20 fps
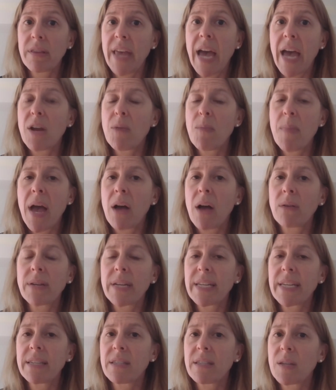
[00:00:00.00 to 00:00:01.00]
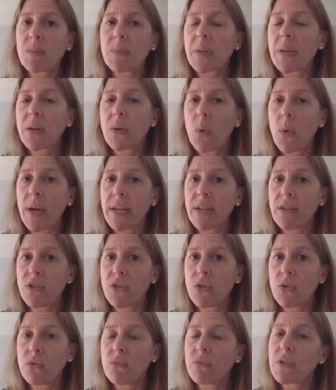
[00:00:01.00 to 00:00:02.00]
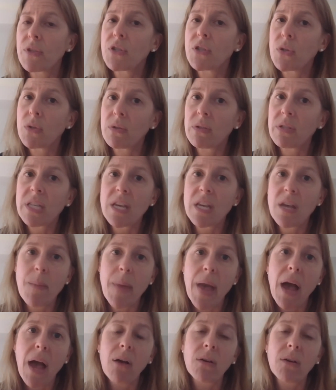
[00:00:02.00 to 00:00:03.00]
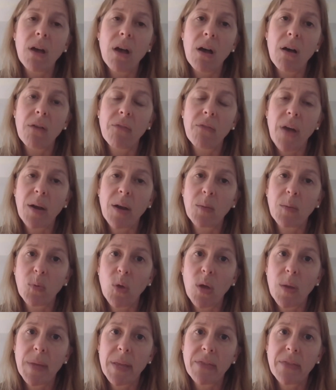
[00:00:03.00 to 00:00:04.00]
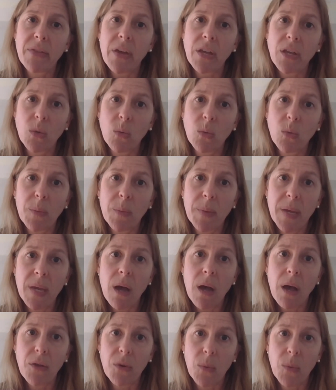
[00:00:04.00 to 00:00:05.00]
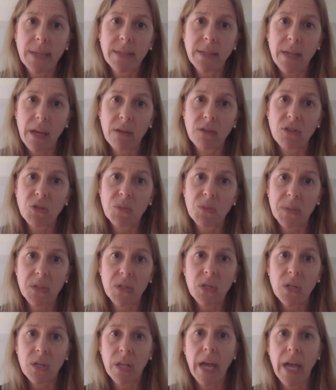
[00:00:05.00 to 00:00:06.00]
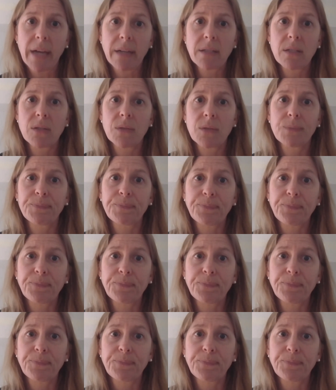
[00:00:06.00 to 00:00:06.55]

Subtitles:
that amount is simply going to reduce the amount of unemployment that you will be otherwise eligible to collect.